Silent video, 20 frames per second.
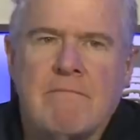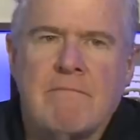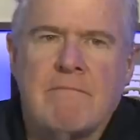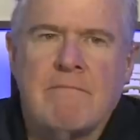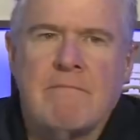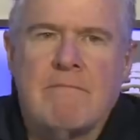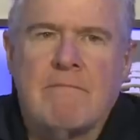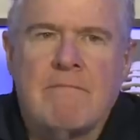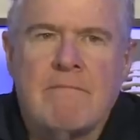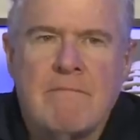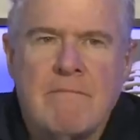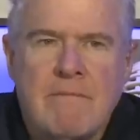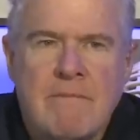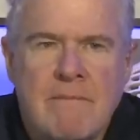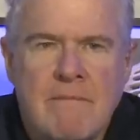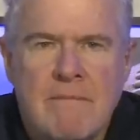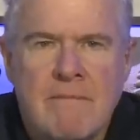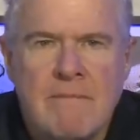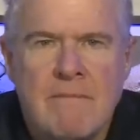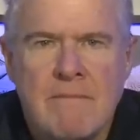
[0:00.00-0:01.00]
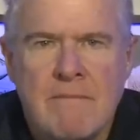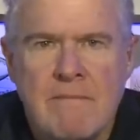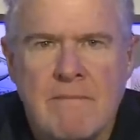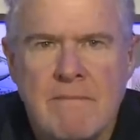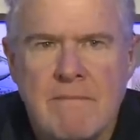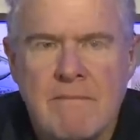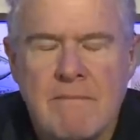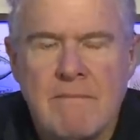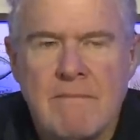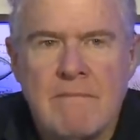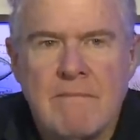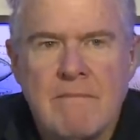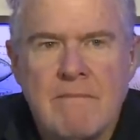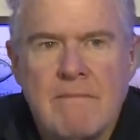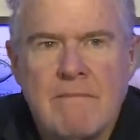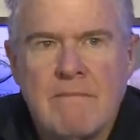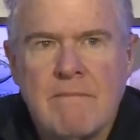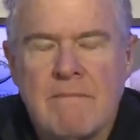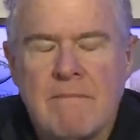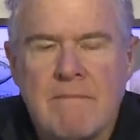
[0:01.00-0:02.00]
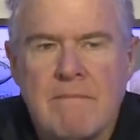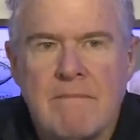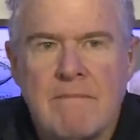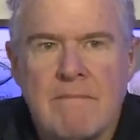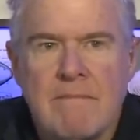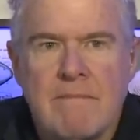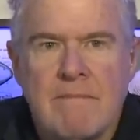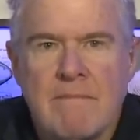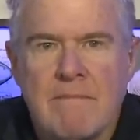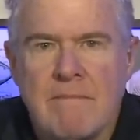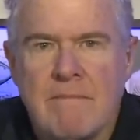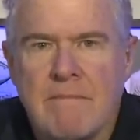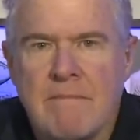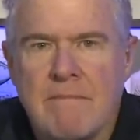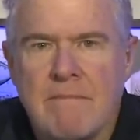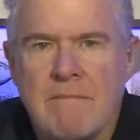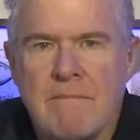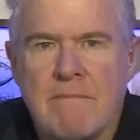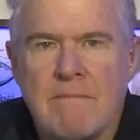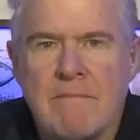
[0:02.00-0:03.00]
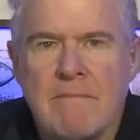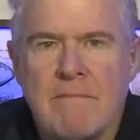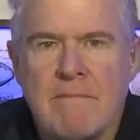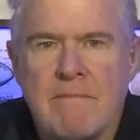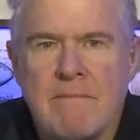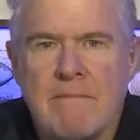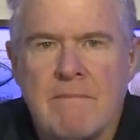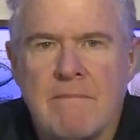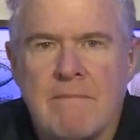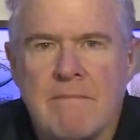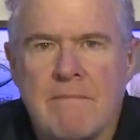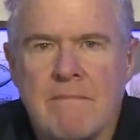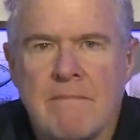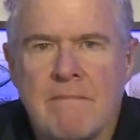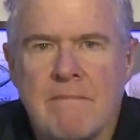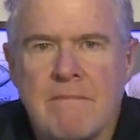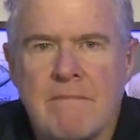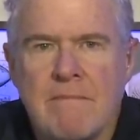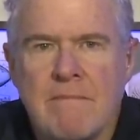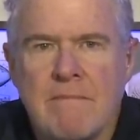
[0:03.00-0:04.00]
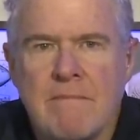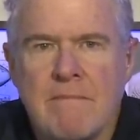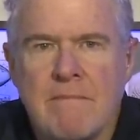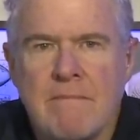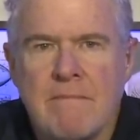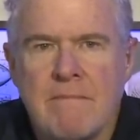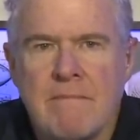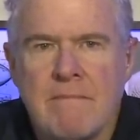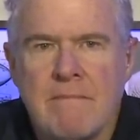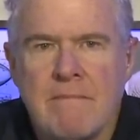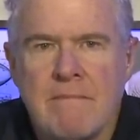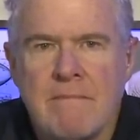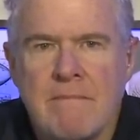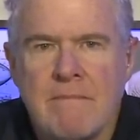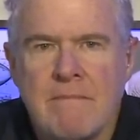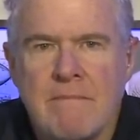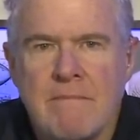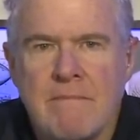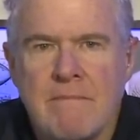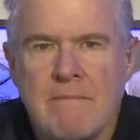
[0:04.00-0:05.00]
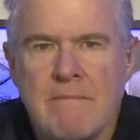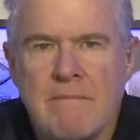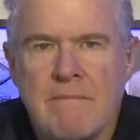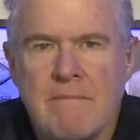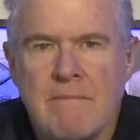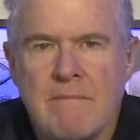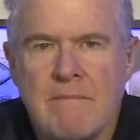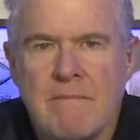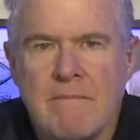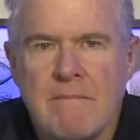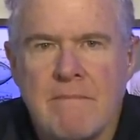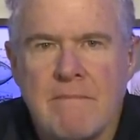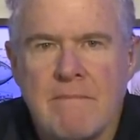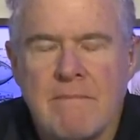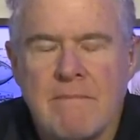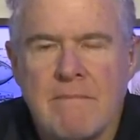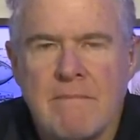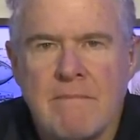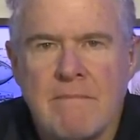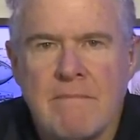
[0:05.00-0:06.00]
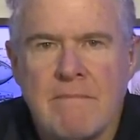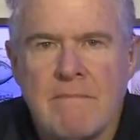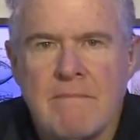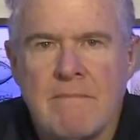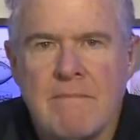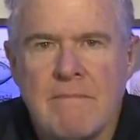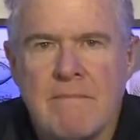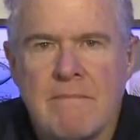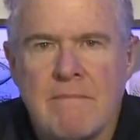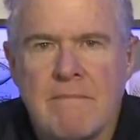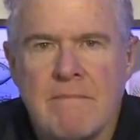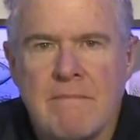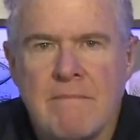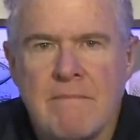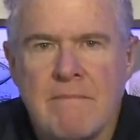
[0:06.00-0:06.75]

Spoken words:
(not speaking)